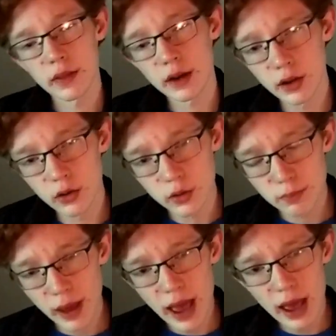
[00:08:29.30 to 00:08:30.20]
And he goes
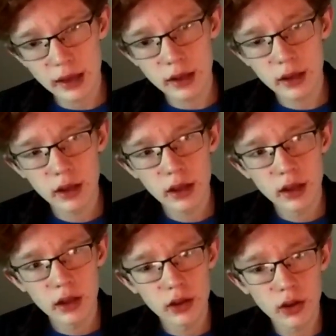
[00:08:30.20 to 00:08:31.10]
back,
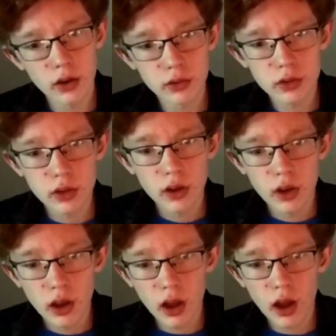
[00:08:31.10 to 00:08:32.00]
goes,
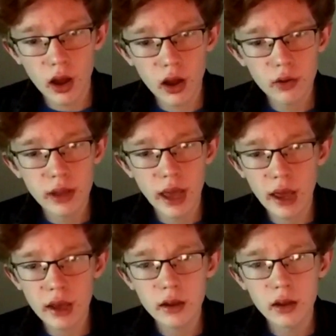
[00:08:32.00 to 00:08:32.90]

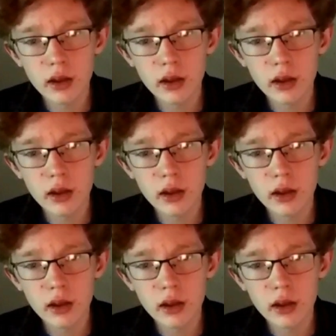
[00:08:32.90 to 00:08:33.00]
okay,